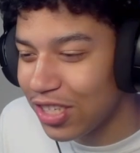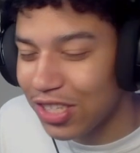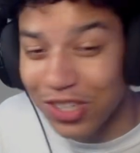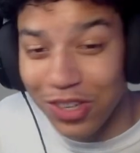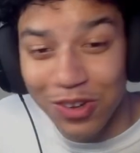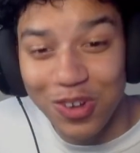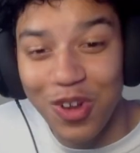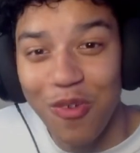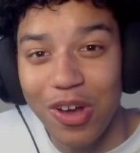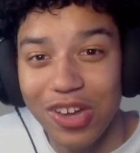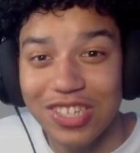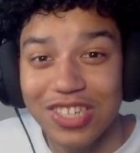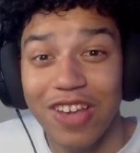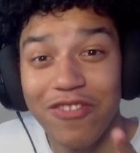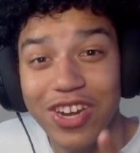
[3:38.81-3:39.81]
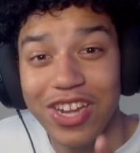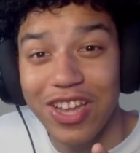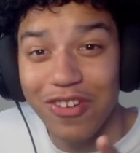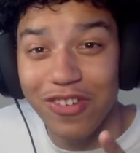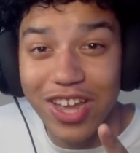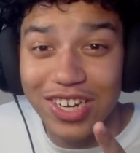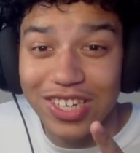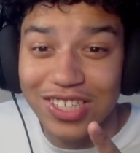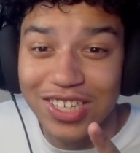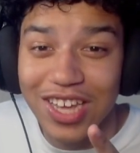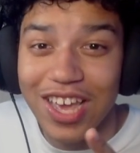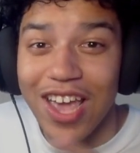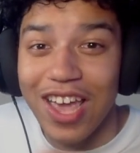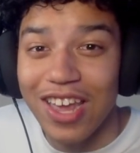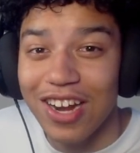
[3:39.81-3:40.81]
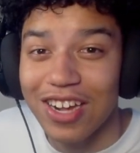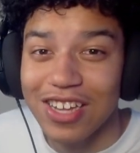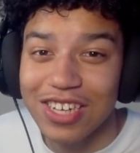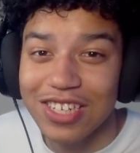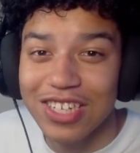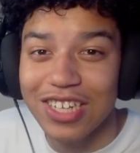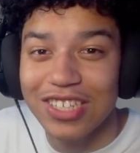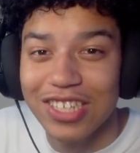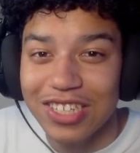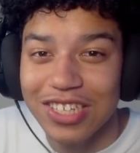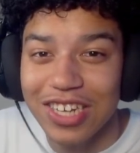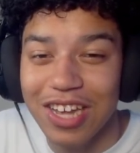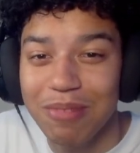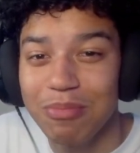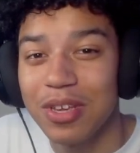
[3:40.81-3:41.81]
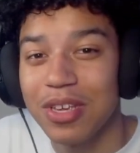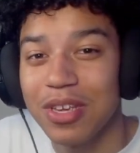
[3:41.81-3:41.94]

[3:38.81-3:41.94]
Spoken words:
So go watch that video next, and I'll catch you guys next time.